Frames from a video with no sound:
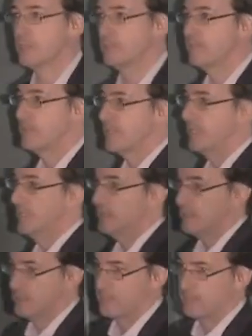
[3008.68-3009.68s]
So
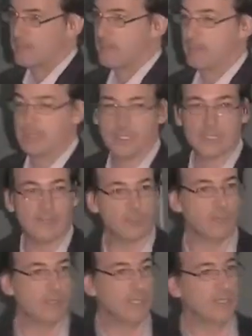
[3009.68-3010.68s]
those encryption
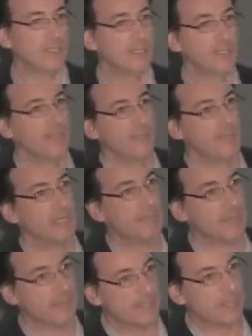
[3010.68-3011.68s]

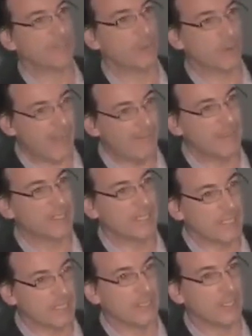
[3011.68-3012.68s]
capabilities have to be
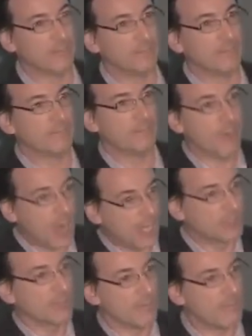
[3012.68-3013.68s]
implemented for
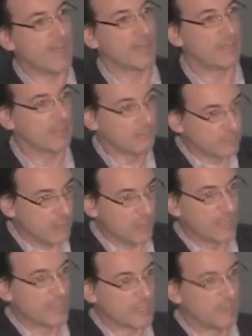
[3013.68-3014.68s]
every single
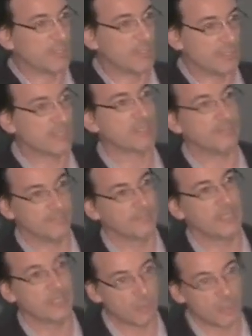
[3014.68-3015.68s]
part of the body,
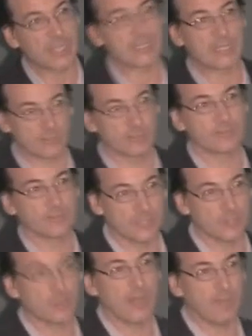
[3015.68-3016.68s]
all the distributed
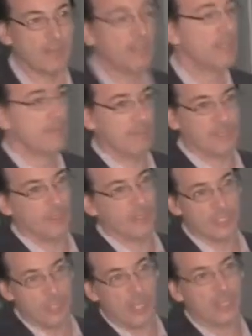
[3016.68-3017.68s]
system. That's what has
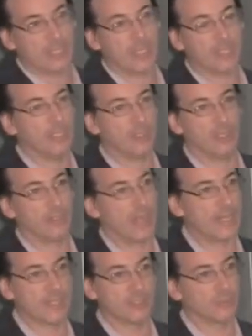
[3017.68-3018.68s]
this to happen.
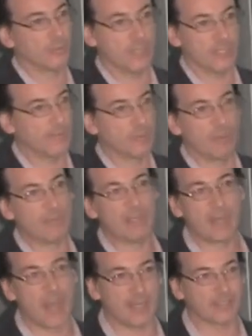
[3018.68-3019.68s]
But there is not a
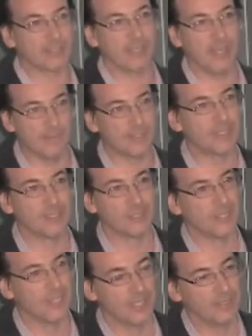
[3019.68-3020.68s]
killer answer to this. I
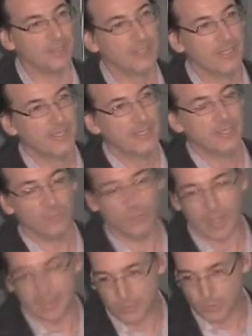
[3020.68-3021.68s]
mean, we're being hacked every
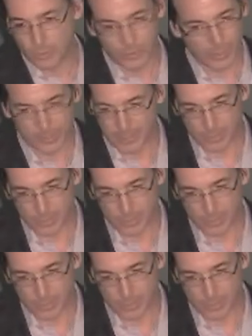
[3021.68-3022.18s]
single day.